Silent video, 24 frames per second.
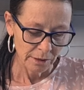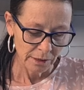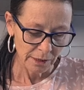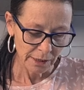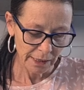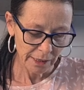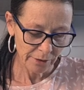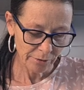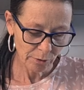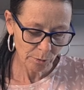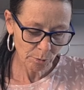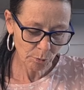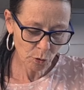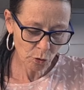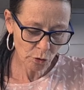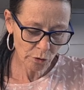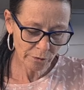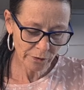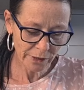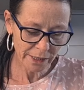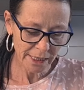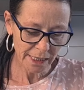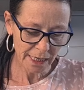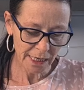and give it more
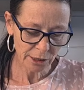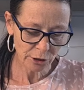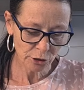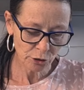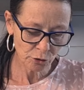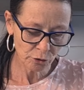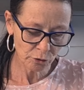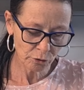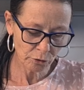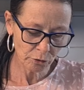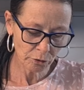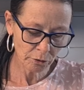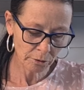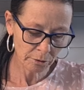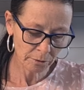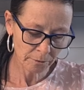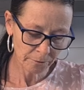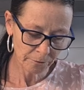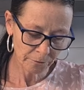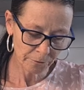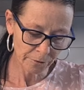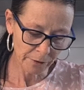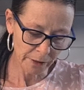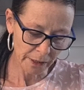of a natural
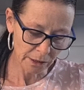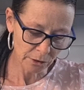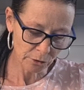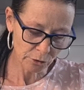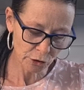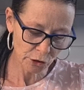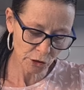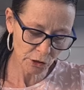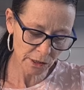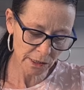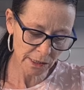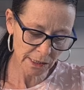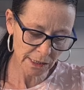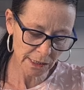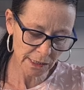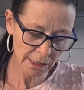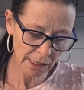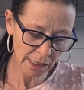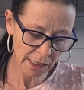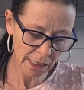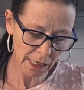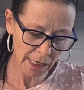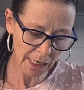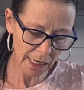feel, just
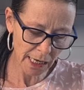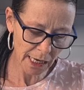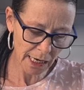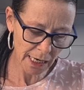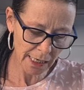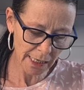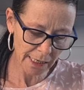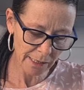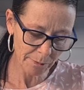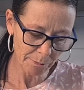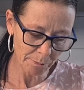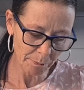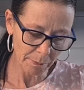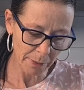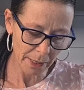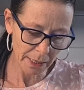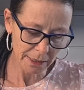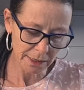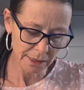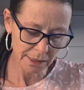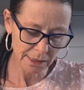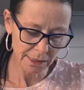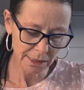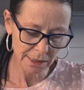slightly
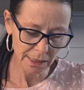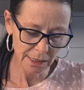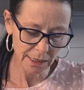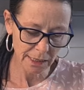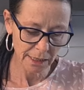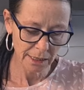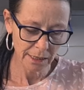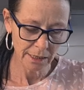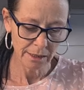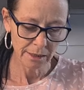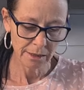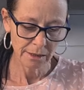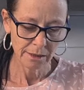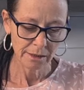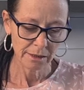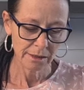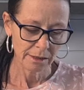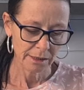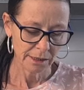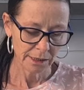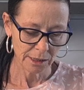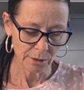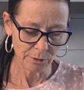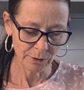bend it
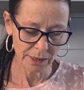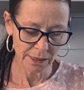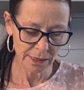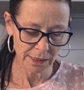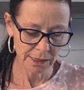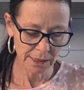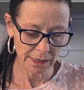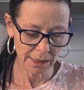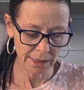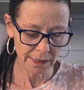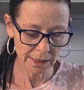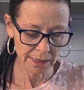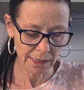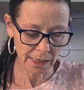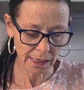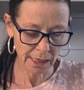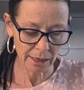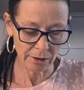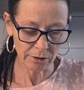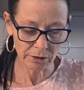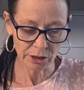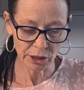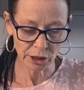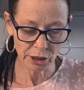so it sticks
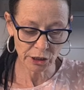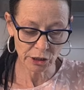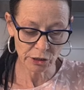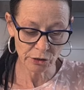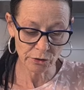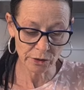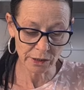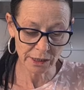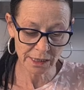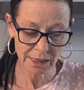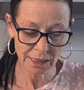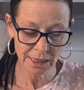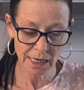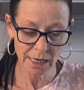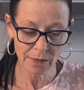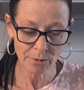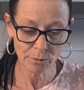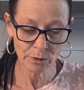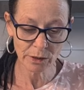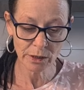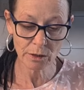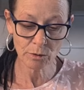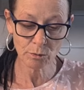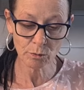out. And you can do the
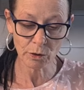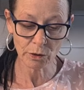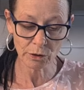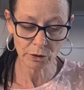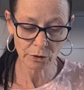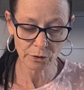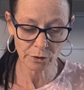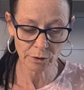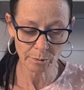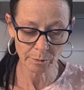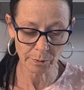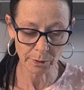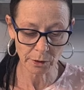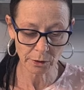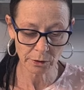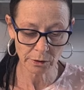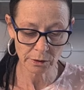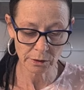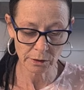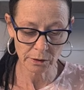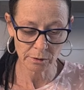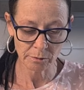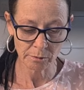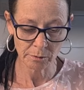same with the one on the
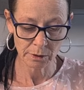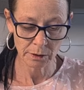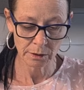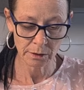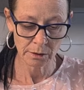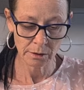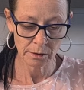bottom.